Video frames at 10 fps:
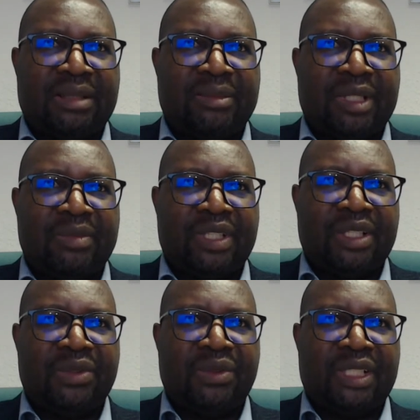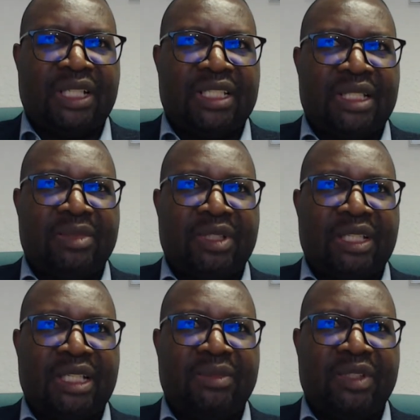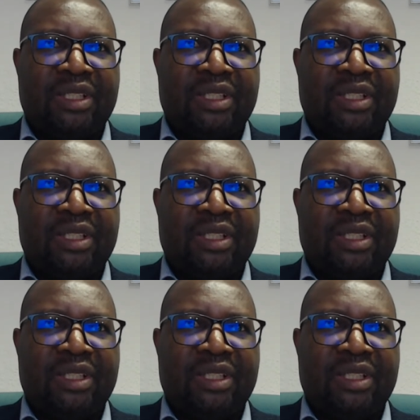Sometimes they do not accept them.